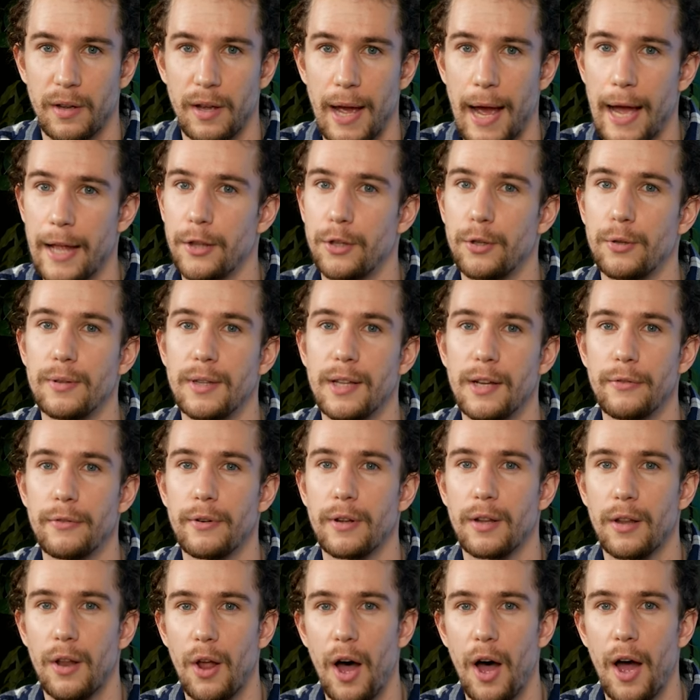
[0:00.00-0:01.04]
and to live a
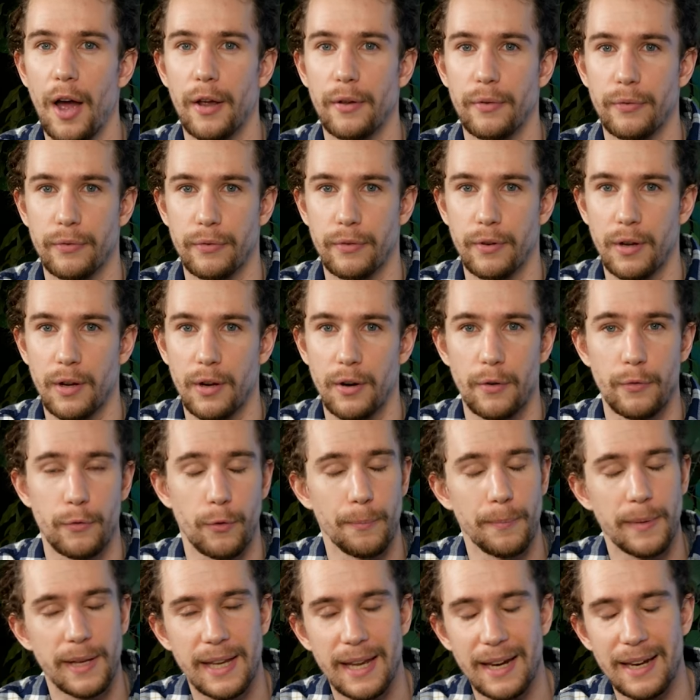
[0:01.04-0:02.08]
life from
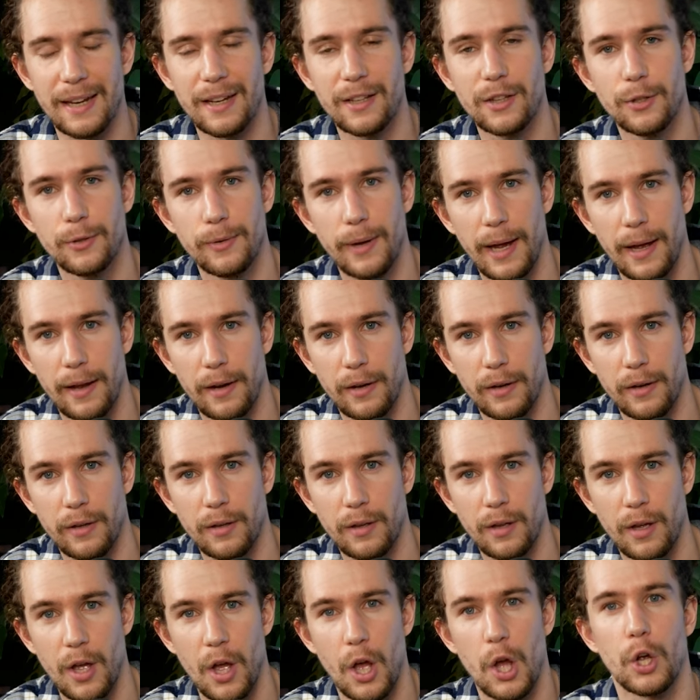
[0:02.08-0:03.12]
beginning to end,
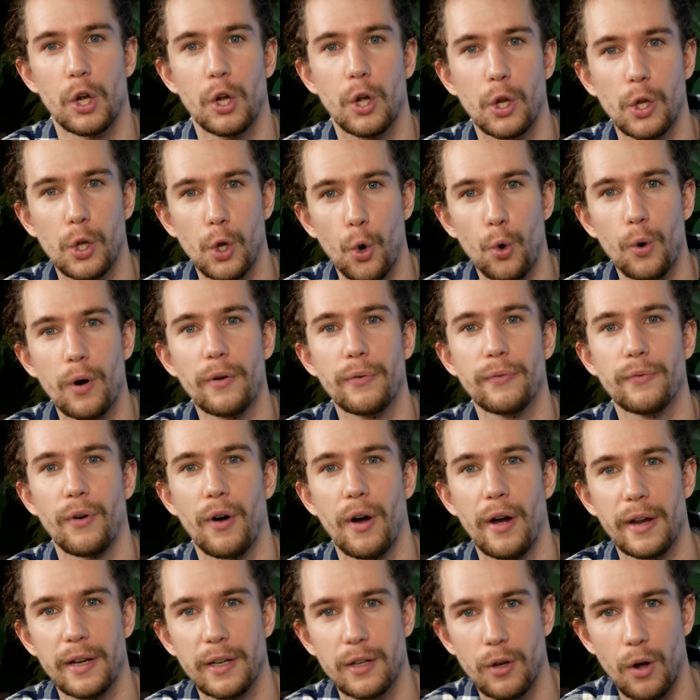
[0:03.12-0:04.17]

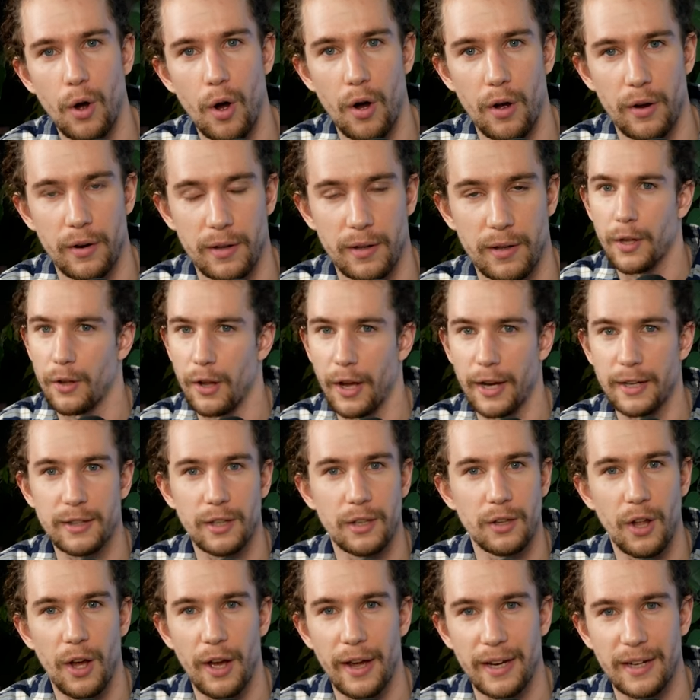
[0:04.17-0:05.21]
glorifying God, like the
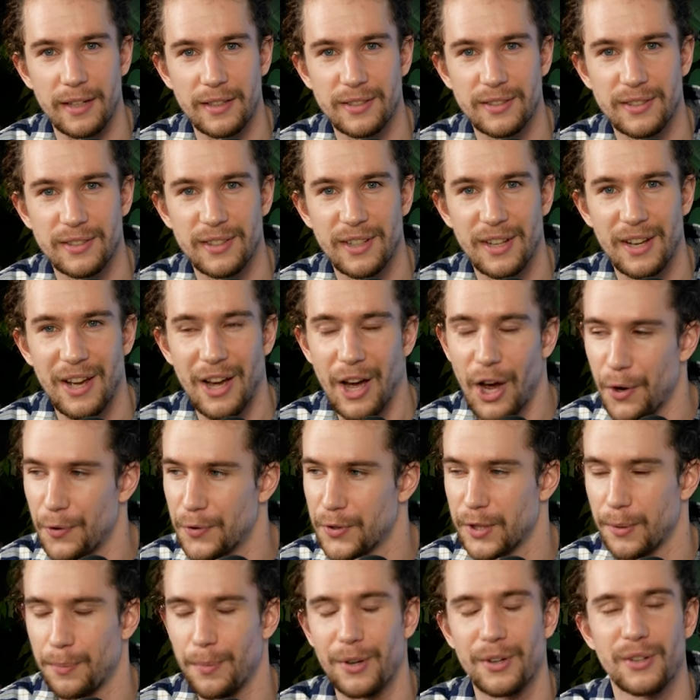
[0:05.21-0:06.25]
likes of
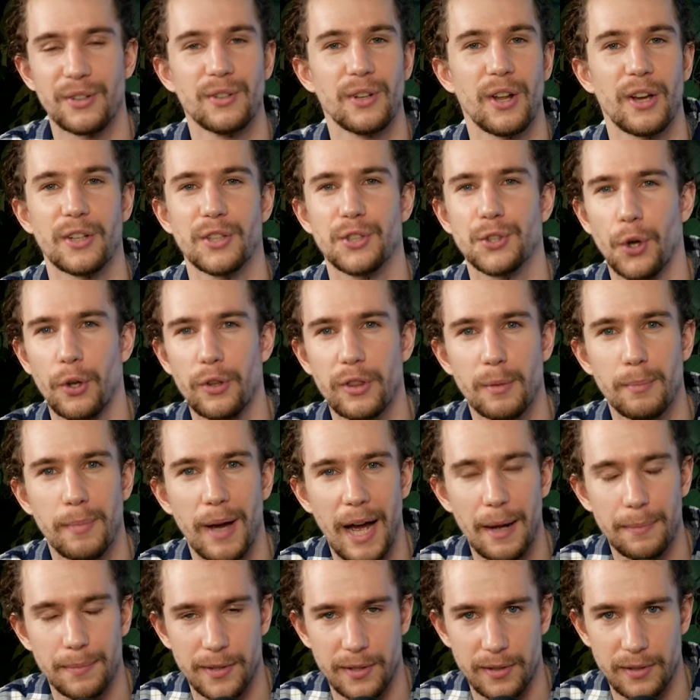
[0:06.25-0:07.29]
someone like John the
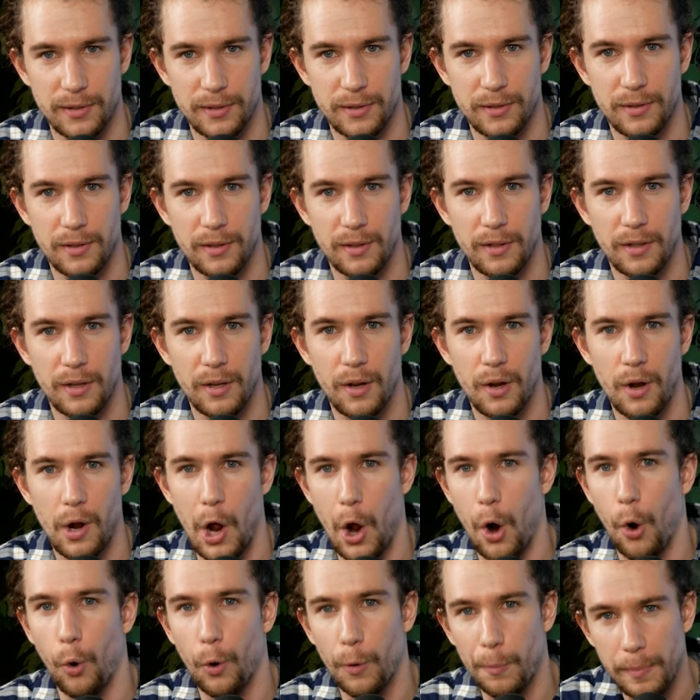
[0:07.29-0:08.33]
Baptist
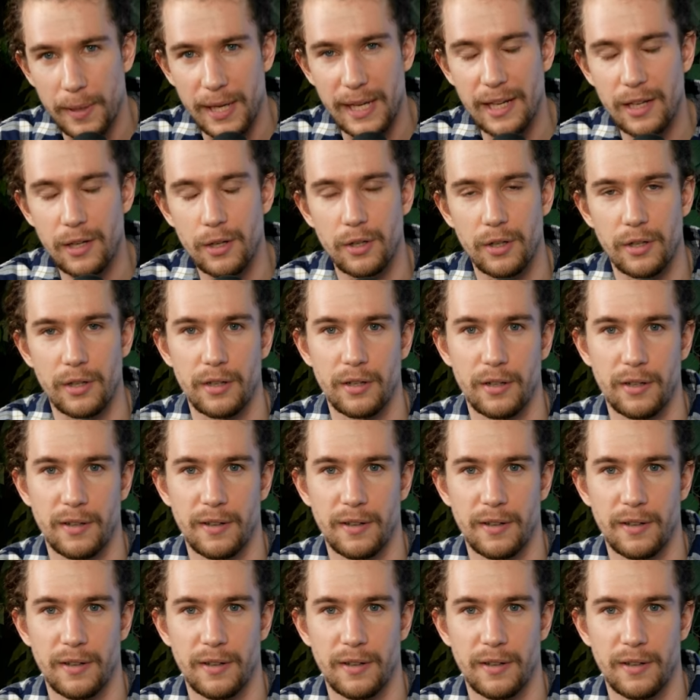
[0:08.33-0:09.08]
or Peter